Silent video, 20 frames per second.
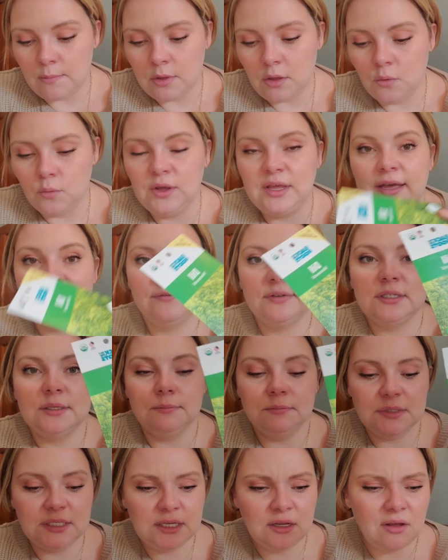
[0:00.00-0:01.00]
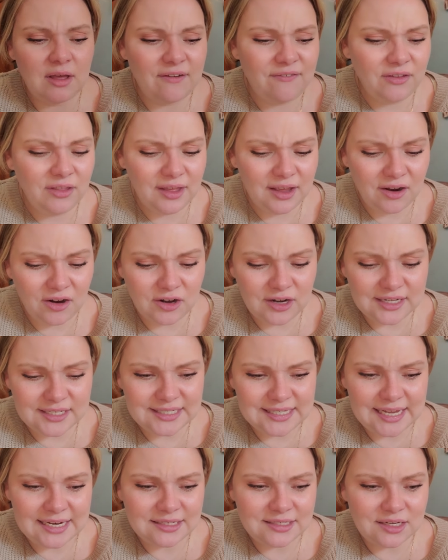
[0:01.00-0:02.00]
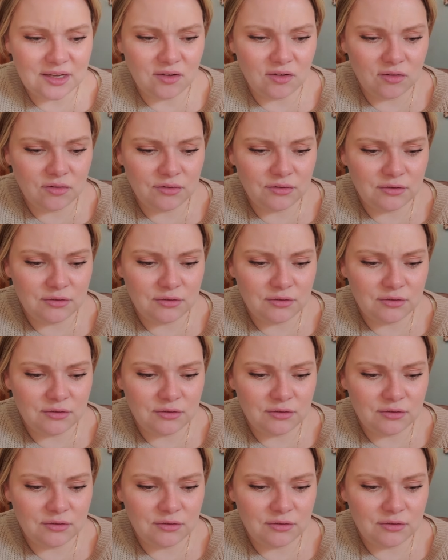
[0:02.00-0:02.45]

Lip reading: We have some dill. I feel like I already said dill.